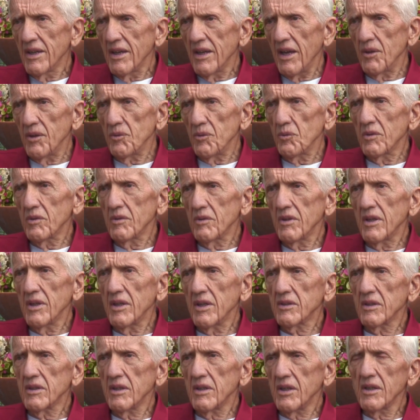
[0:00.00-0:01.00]
And
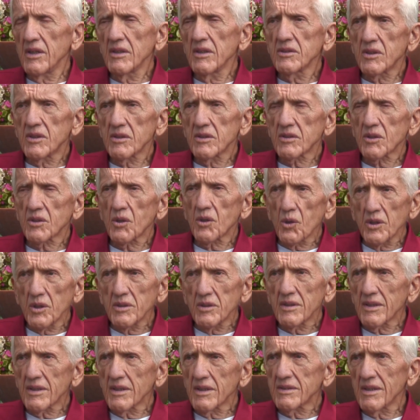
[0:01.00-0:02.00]
it, it is
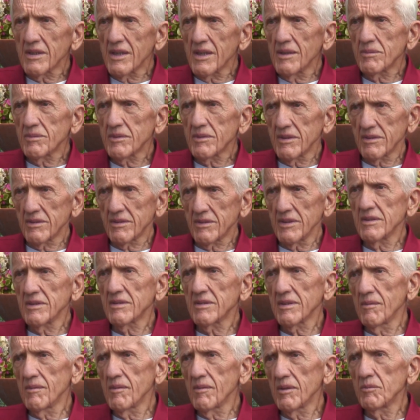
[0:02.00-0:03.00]
discouraging at times to see
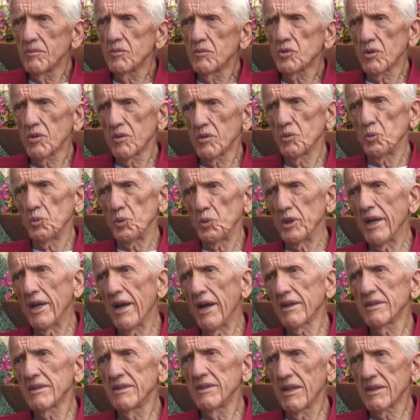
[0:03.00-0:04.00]
some of them sort of
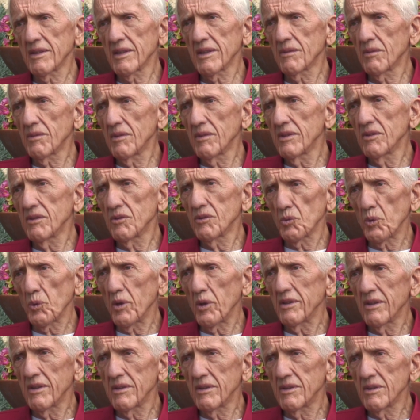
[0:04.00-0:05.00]
react negatively the way
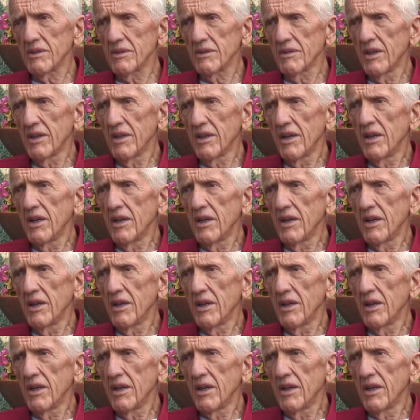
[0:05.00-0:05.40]
they do,